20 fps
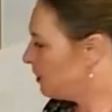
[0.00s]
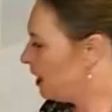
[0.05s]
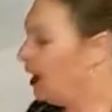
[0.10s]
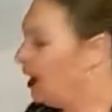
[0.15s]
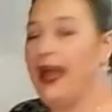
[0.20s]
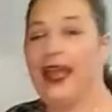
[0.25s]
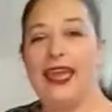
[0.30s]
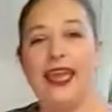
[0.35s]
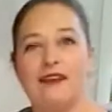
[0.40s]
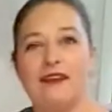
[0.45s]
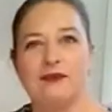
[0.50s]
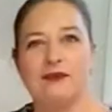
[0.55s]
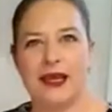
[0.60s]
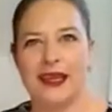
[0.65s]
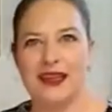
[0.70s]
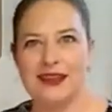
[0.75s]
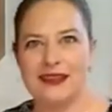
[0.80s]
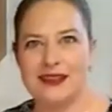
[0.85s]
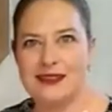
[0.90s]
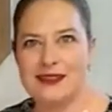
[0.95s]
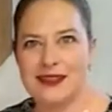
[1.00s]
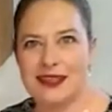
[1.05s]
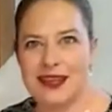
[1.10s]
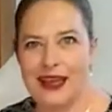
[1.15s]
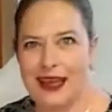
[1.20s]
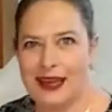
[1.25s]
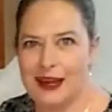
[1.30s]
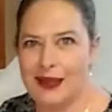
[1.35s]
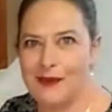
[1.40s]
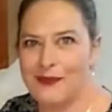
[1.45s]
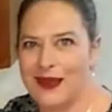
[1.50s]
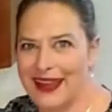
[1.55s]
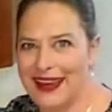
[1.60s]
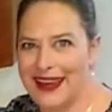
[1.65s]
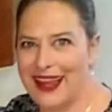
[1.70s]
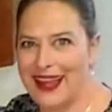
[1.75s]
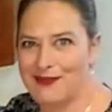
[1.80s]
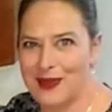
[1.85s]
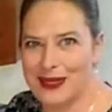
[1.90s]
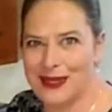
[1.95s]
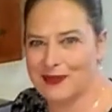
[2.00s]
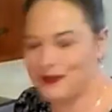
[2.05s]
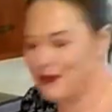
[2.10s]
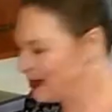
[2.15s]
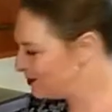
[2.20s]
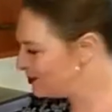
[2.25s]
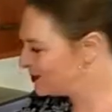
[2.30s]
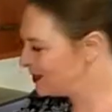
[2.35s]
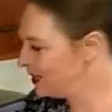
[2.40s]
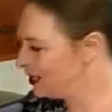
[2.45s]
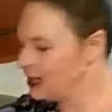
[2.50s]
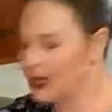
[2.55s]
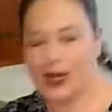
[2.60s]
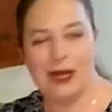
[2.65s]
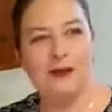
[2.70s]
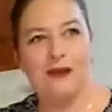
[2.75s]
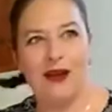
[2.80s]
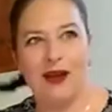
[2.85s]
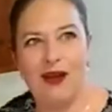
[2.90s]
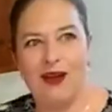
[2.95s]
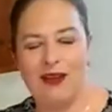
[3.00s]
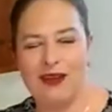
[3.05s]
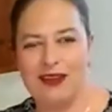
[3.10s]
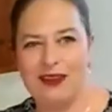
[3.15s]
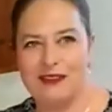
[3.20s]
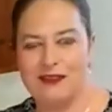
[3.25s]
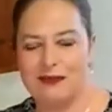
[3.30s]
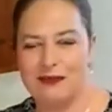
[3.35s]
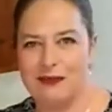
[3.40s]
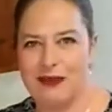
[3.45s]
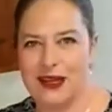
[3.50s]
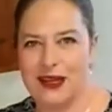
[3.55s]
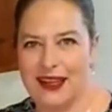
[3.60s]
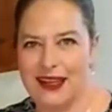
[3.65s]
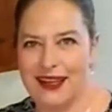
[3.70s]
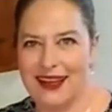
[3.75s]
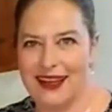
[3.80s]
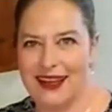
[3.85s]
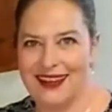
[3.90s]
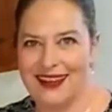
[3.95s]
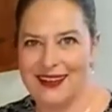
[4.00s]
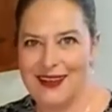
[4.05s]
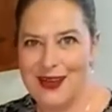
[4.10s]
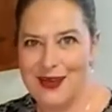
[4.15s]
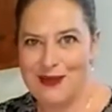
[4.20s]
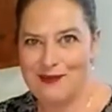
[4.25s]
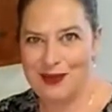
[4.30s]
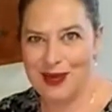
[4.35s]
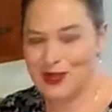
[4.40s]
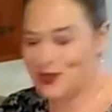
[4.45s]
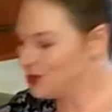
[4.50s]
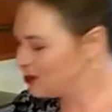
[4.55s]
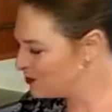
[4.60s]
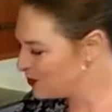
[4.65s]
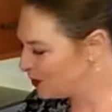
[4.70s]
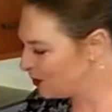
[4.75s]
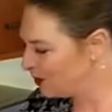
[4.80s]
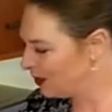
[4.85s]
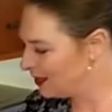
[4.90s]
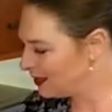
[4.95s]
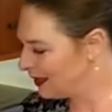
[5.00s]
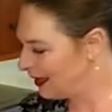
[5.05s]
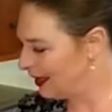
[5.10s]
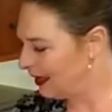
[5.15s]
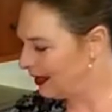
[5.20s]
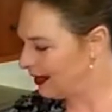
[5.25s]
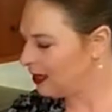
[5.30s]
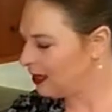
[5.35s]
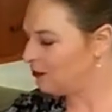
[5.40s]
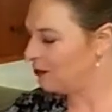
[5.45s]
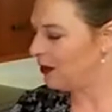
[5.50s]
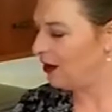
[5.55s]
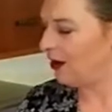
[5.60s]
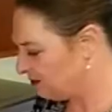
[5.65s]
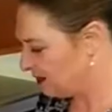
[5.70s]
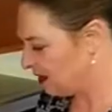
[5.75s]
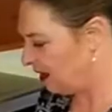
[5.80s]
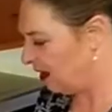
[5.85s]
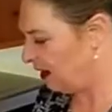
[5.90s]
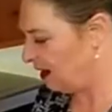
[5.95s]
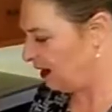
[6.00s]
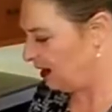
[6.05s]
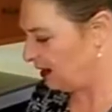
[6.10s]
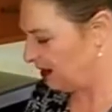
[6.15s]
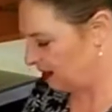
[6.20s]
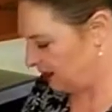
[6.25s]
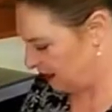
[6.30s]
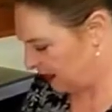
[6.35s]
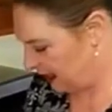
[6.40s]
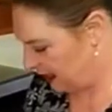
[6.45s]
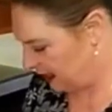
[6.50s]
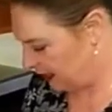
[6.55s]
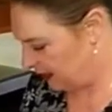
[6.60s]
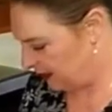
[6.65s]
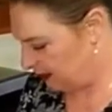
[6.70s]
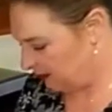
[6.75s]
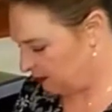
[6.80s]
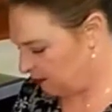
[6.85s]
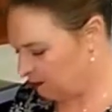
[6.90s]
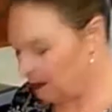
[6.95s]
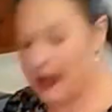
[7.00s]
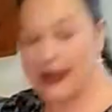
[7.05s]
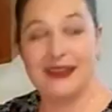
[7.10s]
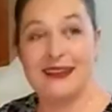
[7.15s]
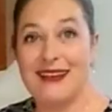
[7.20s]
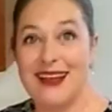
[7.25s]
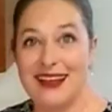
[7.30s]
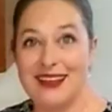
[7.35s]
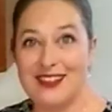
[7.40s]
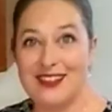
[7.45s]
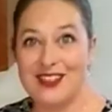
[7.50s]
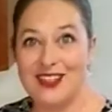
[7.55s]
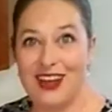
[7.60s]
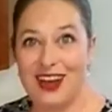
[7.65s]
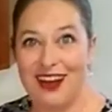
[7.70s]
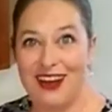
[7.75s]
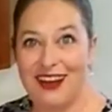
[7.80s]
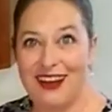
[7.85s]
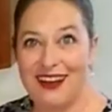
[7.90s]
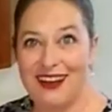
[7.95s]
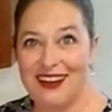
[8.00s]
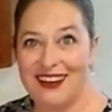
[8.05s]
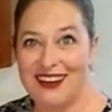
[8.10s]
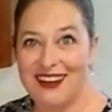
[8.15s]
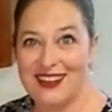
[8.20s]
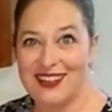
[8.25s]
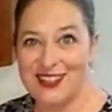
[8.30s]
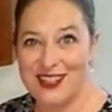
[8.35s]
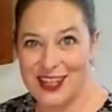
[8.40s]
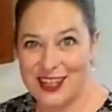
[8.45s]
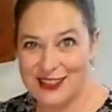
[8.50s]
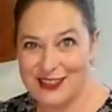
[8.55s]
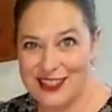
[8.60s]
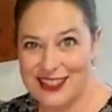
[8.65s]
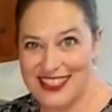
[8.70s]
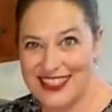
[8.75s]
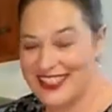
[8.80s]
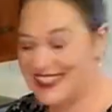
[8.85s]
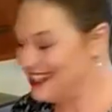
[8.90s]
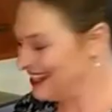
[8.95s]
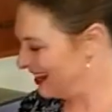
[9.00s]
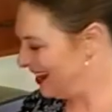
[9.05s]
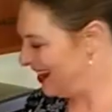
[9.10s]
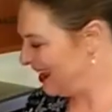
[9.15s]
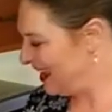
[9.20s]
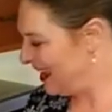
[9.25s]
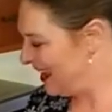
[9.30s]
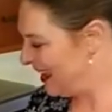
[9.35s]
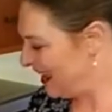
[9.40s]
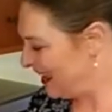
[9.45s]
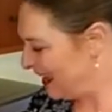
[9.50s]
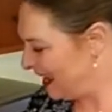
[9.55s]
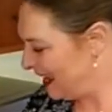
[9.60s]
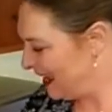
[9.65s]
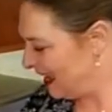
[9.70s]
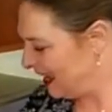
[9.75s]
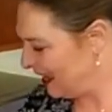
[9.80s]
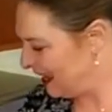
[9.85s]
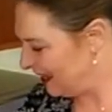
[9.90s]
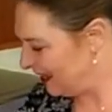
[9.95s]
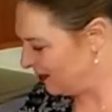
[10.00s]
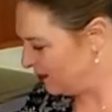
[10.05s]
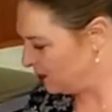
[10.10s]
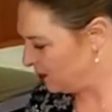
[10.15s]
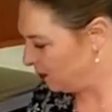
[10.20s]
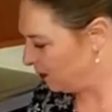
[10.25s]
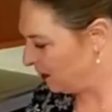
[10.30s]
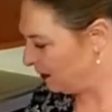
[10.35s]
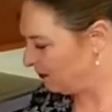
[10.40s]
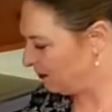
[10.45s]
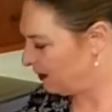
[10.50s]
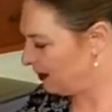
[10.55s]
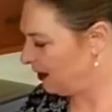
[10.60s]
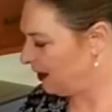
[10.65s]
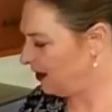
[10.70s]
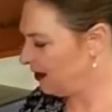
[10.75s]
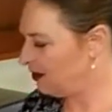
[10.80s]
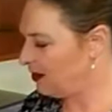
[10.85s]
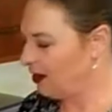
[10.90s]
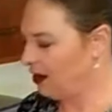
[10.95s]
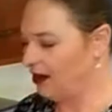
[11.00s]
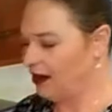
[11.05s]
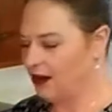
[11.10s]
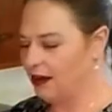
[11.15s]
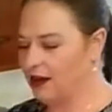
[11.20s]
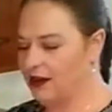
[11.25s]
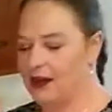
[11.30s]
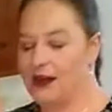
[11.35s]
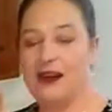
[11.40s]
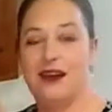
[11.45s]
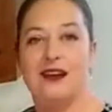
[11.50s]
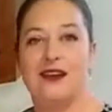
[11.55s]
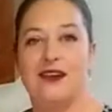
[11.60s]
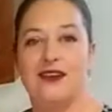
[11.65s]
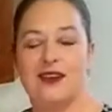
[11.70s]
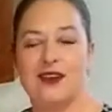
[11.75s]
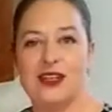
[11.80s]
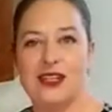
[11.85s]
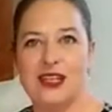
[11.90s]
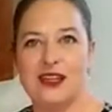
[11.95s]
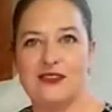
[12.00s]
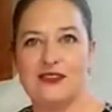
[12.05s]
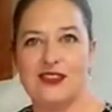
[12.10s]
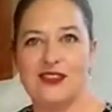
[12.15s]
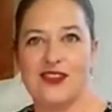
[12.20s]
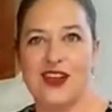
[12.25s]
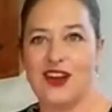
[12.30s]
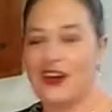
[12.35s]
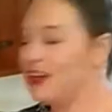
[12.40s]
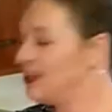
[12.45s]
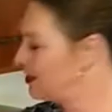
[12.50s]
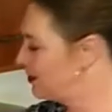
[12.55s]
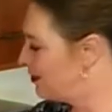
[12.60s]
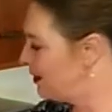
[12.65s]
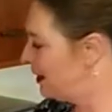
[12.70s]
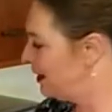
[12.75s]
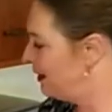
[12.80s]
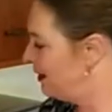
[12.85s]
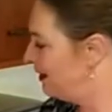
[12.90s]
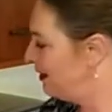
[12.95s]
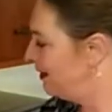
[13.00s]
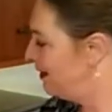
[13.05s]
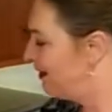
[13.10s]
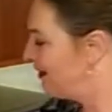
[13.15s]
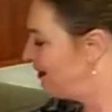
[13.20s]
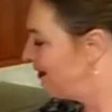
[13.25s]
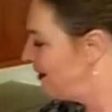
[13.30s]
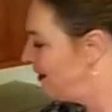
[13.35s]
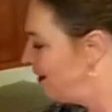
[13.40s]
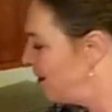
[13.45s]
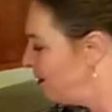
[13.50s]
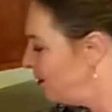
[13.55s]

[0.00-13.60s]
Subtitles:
I have my onions cut up, I have my tomatoes cut up, all of my mushrooms are all cut up, our pine nuts are toasted, and we've got our cloves of garlic right here.